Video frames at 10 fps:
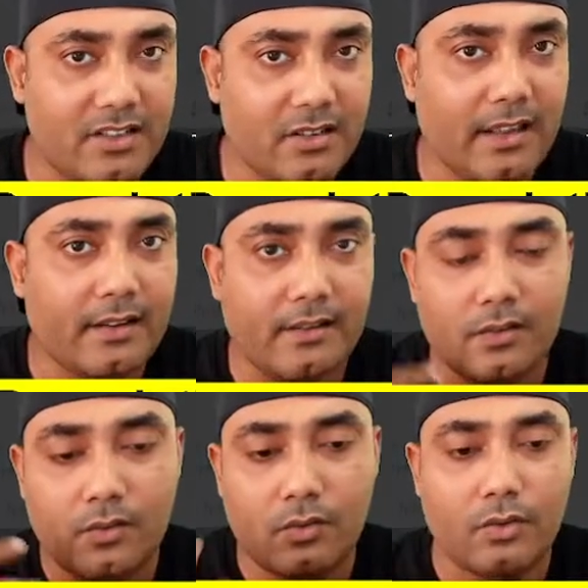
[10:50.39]
then
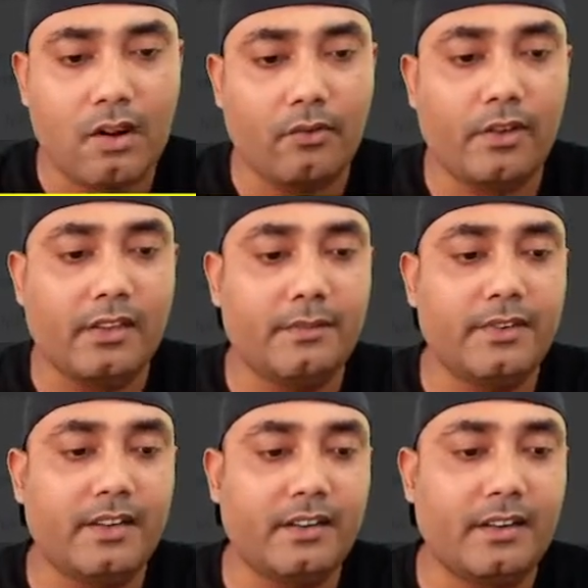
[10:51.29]
Quora will
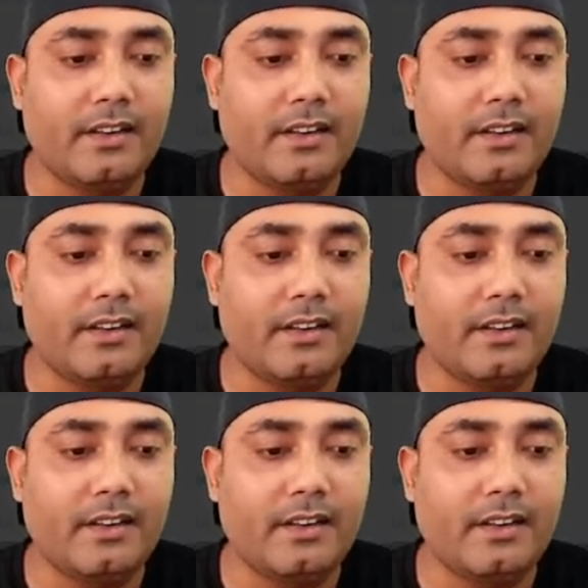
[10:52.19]
immediately